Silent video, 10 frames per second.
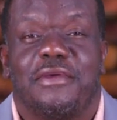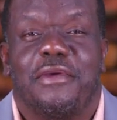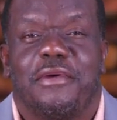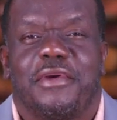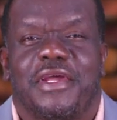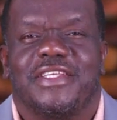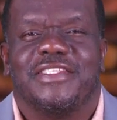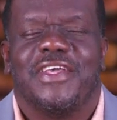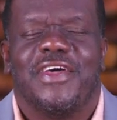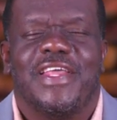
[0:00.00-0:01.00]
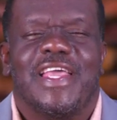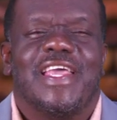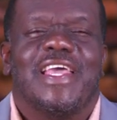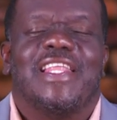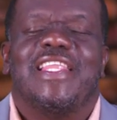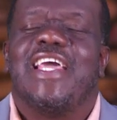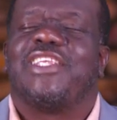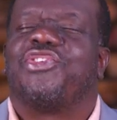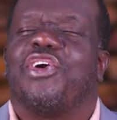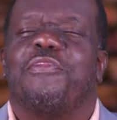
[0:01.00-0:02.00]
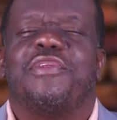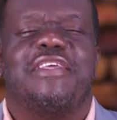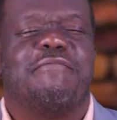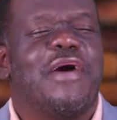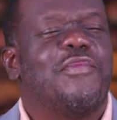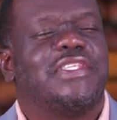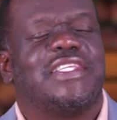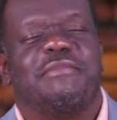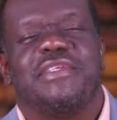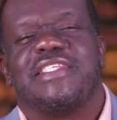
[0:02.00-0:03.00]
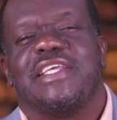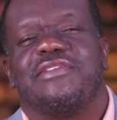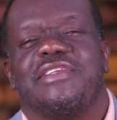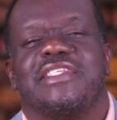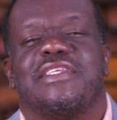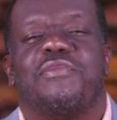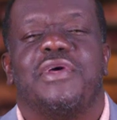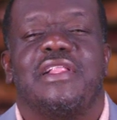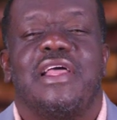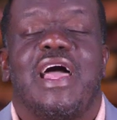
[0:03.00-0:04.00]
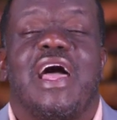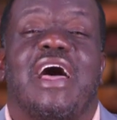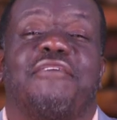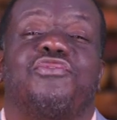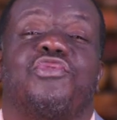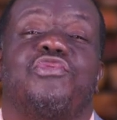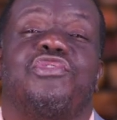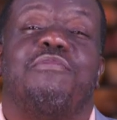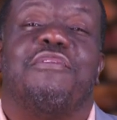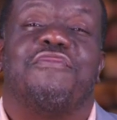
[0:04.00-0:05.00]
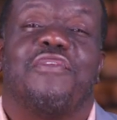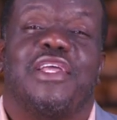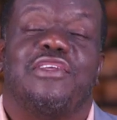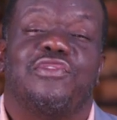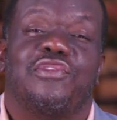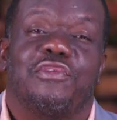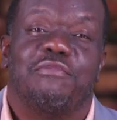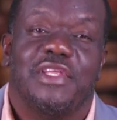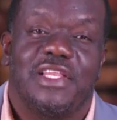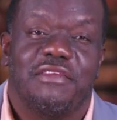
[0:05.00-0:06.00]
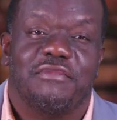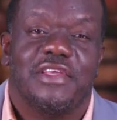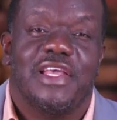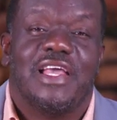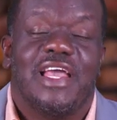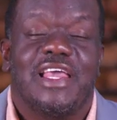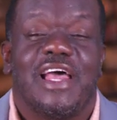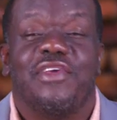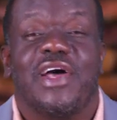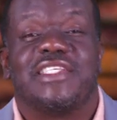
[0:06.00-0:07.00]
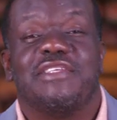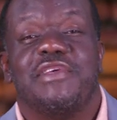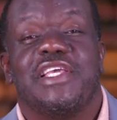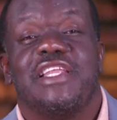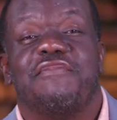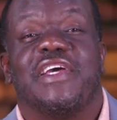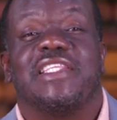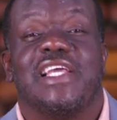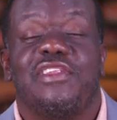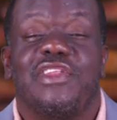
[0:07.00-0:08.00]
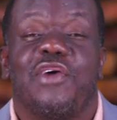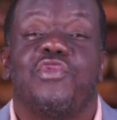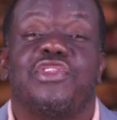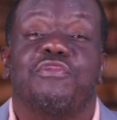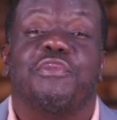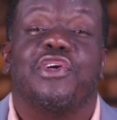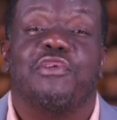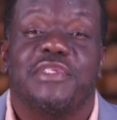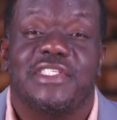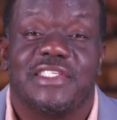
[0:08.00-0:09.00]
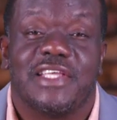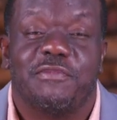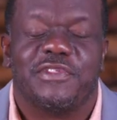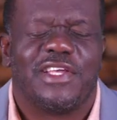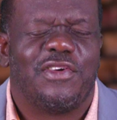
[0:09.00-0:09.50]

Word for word: they troubled the man one time. He said to them, he said, Well, I have told you before and you do not believe. Yeah, you're asking me again. If I tell you now, will you become his disciples? They